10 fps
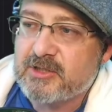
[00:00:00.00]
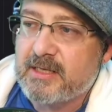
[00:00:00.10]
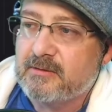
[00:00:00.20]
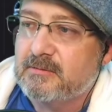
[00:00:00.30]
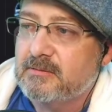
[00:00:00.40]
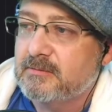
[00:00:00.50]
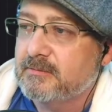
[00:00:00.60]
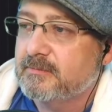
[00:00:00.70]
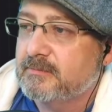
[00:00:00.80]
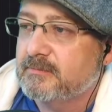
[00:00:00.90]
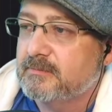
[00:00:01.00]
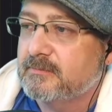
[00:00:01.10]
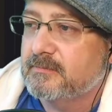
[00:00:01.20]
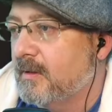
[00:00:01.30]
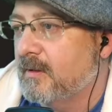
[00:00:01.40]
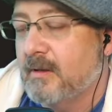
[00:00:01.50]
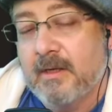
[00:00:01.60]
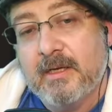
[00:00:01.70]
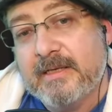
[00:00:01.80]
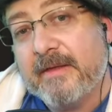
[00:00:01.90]
channel.
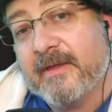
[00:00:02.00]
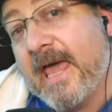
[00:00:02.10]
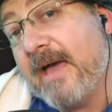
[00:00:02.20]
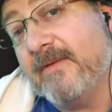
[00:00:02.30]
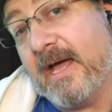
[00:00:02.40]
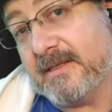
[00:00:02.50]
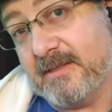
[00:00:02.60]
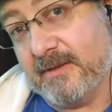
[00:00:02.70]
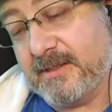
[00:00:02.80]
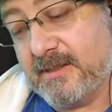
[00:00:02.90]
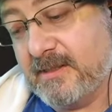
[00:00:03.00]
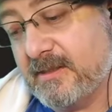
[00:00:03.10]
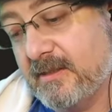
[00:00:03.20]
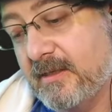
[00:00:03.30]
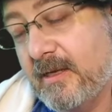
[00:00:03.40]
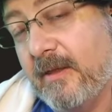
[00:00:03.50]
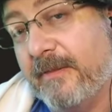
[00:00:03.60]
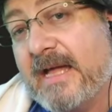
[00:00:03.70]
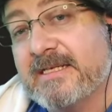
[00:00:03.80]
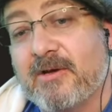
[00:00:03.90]
Now, the caveat to this is
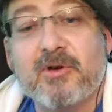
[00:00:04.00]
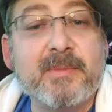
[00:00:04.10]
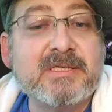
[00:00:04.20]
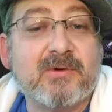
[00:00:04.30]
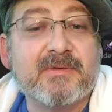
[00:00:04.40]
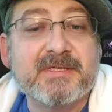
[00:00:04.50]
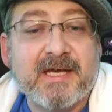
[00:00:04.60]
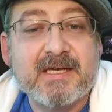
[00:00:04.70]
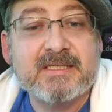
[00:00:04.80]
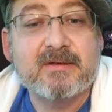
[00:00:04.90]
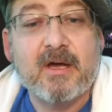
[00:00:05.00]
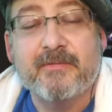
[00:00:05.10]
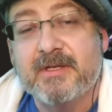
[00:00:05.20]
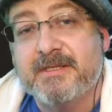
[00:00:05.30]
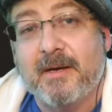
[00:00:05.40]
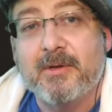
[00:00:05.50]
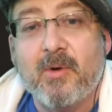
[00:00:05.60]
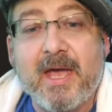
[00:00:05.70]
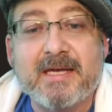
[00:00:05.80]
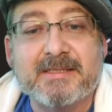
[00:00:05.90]
that's going to be during the test of the
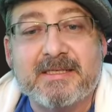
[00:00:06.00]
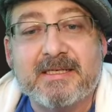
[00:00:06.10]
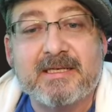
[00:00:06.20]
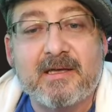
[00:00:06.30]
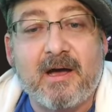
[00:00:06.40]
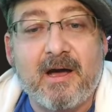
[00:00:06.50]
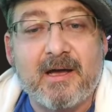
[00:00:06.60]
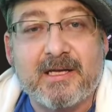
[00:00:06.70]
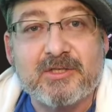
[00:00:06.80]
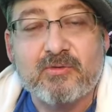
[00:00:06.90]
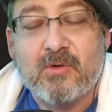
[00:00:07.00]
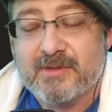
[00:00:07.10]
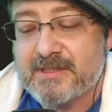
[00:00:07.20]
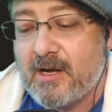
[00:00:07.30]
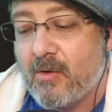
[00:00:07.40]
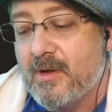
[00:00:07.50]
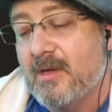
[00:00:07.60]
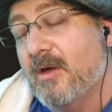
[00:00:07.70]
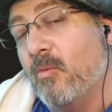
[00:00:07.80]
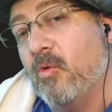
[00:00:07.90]
WASD controls. So
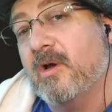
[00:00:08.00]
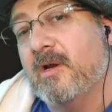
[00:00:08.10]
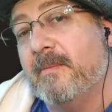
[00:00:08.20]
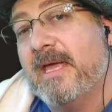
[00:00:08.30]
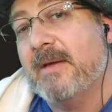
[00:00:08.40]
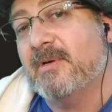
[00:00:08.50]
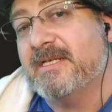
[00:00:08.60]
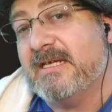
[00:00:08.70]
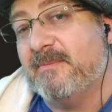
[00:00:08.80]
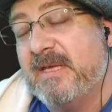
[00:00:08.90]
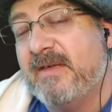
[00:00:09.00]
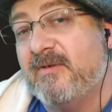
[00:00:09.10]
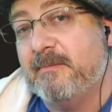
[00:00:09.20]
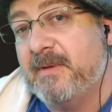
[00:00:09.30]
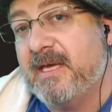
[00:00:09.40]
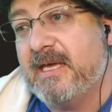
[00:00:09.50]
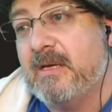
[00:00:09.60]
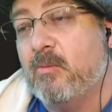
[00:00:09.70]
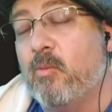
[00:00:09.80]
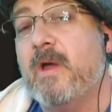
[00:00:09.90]
we're going to be able to see
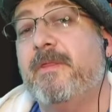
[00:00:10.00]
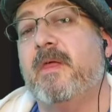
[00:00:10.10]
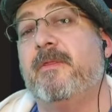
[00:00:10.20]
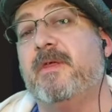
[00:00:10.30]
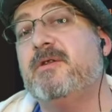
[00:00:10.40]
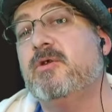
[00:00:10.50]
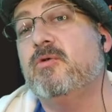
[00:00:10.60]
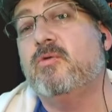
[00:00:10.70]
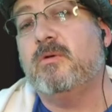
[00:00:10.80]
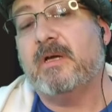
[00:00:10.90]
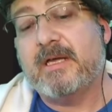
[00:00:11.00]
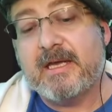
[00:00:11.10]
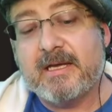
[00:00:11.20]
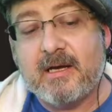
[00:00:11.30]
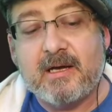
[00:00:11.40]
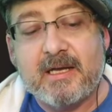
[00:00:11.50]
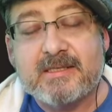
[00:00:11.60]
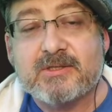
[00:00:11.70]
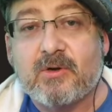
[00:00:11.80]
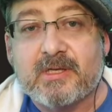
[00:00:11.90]
PvP with the new
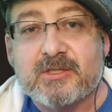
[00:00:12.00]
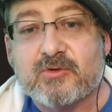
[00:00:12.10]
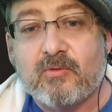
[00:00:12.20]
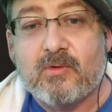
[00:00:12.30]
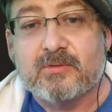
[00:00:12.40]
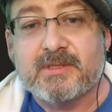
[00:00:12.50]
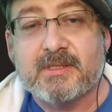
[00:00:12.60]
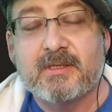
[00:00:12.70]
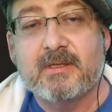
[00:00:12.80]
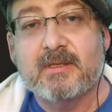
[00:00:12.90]
installed controls